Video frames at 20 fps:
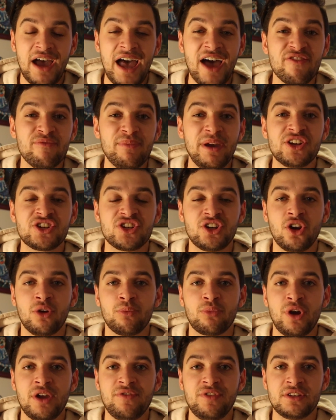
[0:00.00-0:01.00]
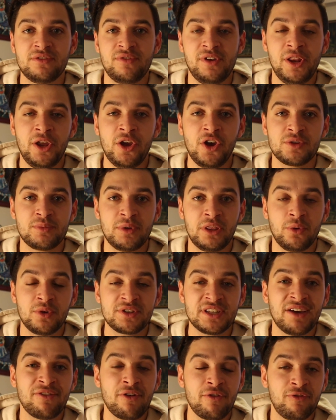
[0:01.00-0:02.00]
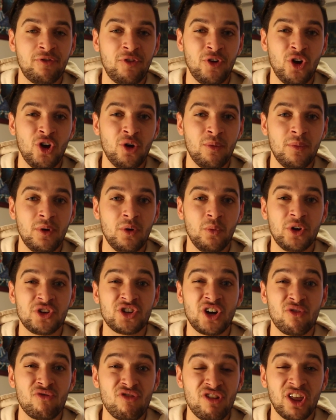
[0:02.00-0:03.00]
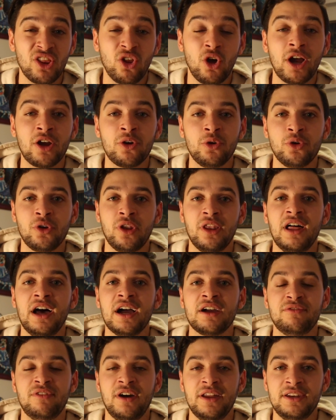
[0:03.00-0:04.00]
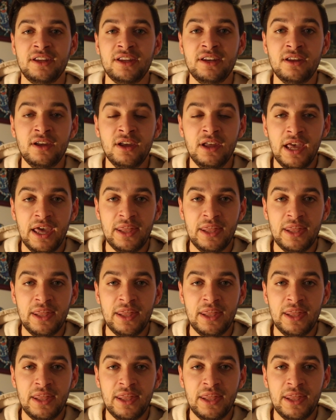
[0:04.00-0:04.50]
I have mentioned it on previous videos, but there is another firm which I really like called Lark Funding,